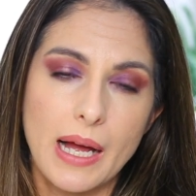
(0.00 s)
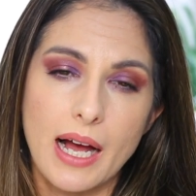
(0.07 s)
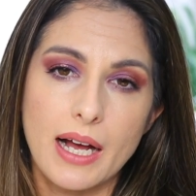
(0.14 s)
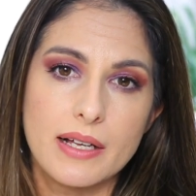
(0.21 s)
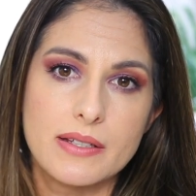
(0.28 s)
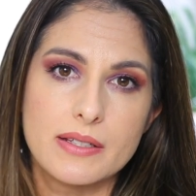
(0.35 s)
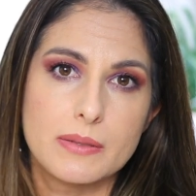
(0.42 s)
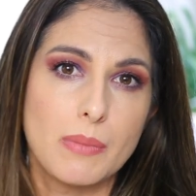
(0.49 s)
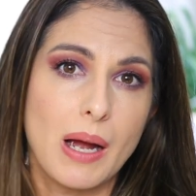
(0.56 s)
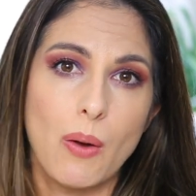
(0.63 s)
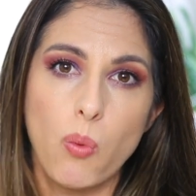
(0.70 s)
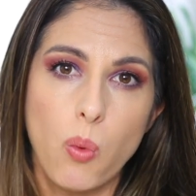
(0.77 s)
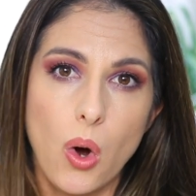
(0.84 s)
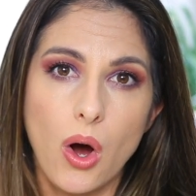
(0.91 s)
as
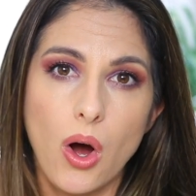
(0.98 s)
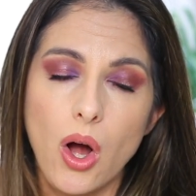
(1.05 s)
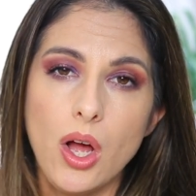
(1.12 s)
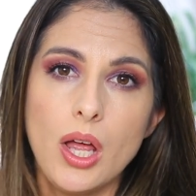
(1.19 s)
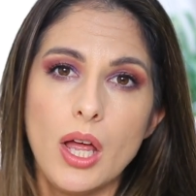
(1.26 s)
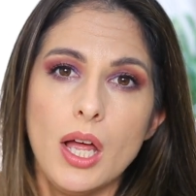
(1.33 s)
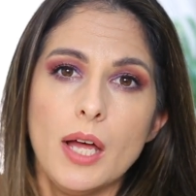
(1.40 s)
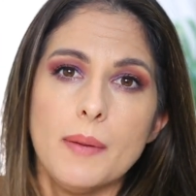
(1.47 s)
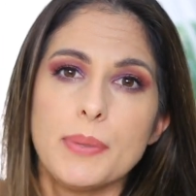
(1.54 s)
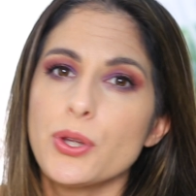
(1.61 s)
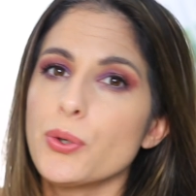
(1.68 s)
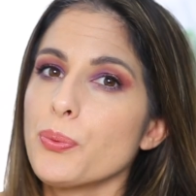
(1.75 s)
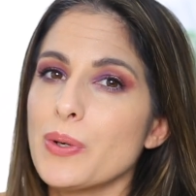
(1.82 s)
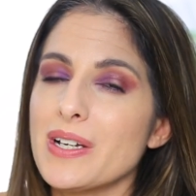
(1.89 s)
my wall
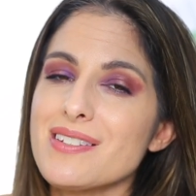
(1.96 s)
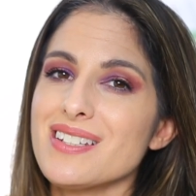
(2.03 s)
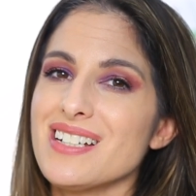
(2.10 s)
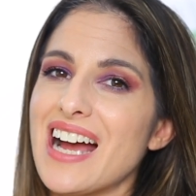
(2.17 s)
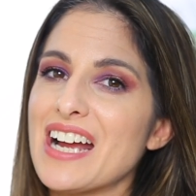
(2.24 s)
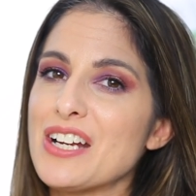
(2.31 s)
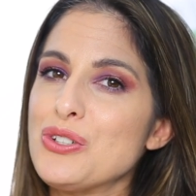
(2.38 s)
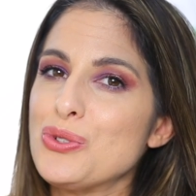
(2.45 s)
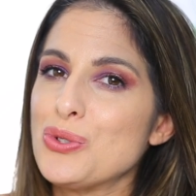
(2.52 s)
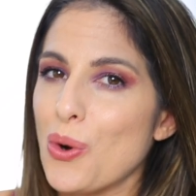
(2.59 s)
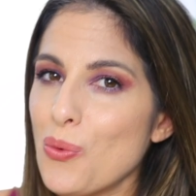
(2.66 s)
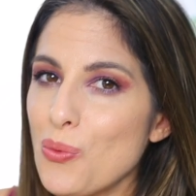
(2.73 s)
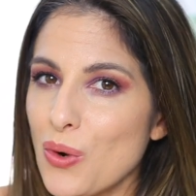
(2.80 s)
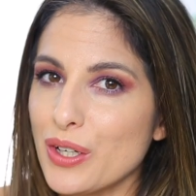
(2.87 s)
but the reason I
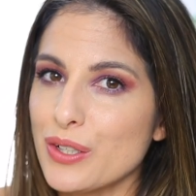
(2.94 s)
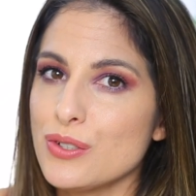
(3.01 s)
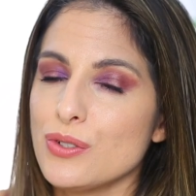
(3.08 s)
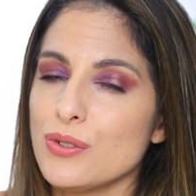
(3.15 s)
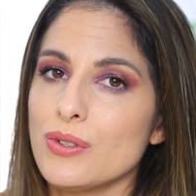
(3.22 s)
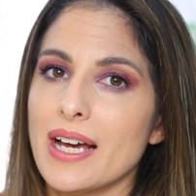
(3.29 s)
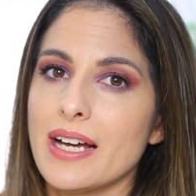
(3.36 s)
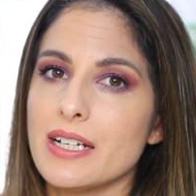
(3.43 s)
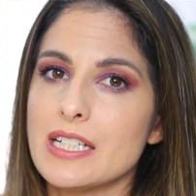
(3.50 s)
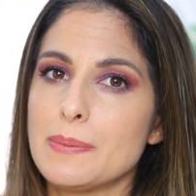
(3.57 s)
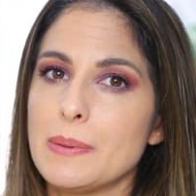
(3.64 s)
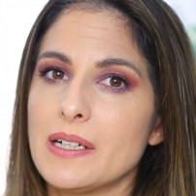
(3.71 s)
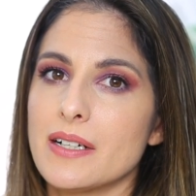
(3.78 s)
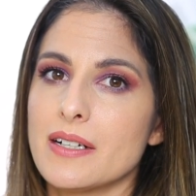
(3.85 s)
don't want to do that
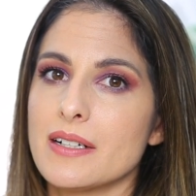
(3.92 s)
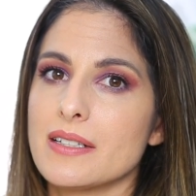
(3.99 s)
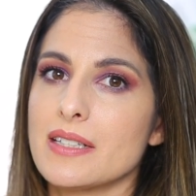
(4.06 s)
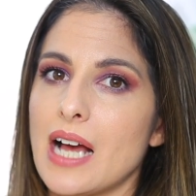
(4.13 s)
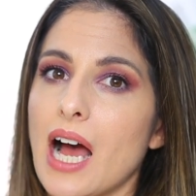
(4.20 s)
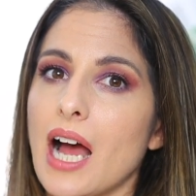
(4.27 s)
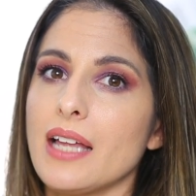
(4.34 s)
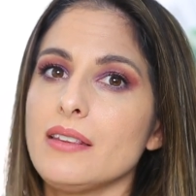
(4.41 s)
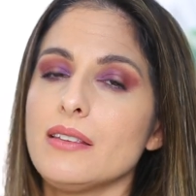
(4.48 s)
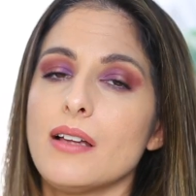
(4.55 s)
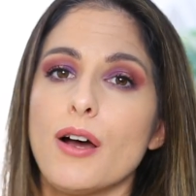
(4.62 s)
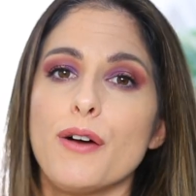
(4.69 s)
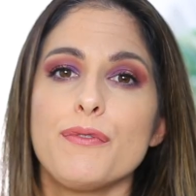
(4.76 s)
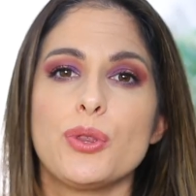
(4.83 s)
is because I
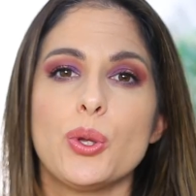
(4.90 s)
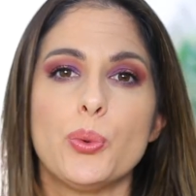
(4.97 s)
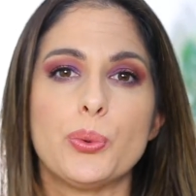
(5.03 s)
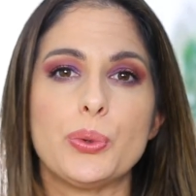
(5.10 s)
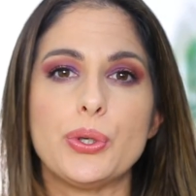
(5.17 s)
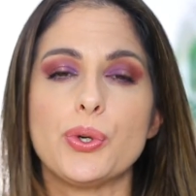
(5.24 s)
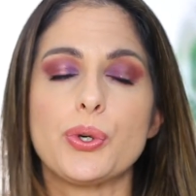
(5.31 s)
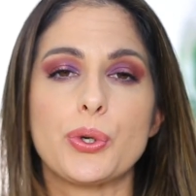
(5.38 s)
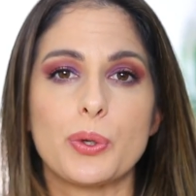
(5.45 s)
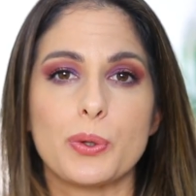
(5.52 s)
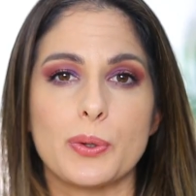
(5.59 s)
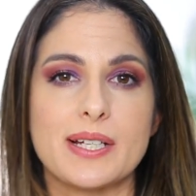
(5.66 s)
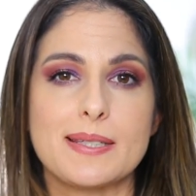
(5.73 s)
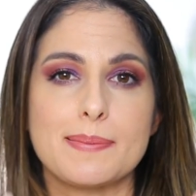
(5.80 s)
love the real
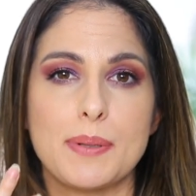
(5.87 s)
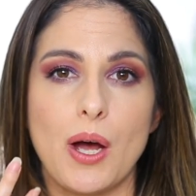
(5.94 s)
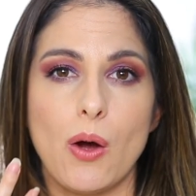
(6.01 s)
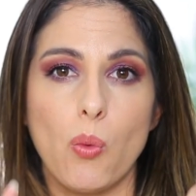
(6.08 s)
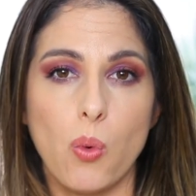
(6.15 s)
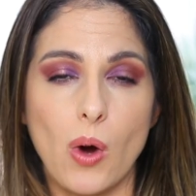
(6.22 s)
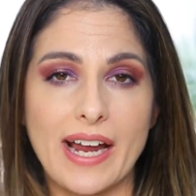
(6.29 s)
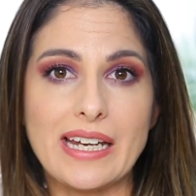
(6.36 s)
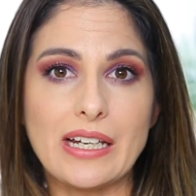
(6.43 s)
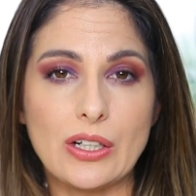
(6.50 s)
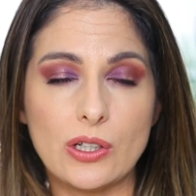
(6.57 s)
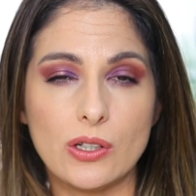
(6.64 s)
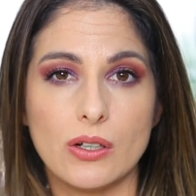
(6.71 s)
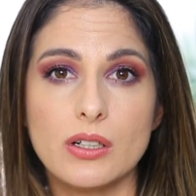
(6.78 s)
crisp white
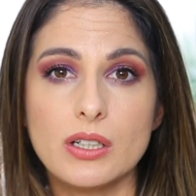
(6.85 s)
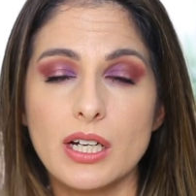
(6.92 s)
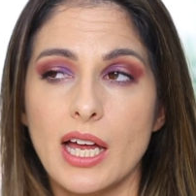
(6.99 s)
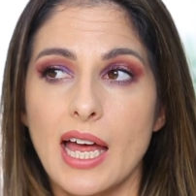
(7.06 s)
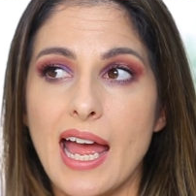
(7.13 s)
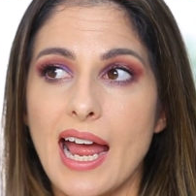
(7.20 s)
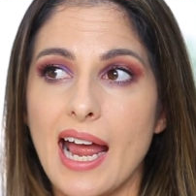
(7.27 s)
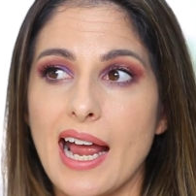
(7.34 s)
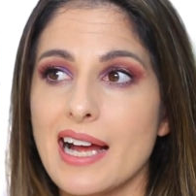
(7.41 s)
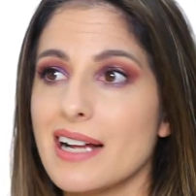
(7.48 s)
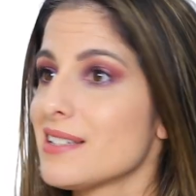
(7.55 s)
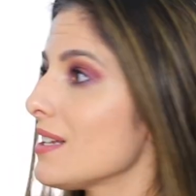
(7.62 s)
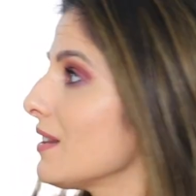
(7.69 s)
look. And